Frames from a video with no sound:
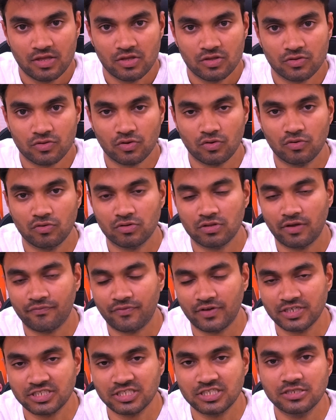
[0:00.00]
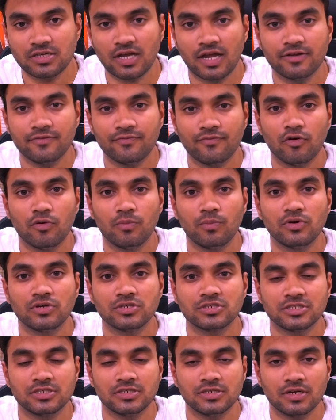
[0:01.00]
So the first and
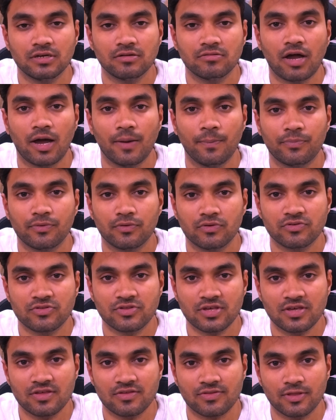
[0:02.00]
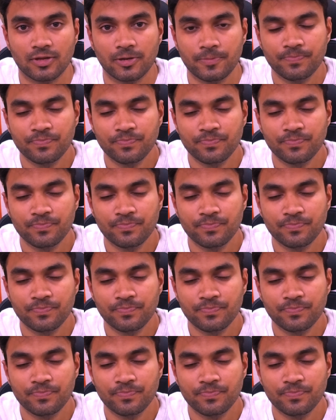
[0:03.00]
foremost approach is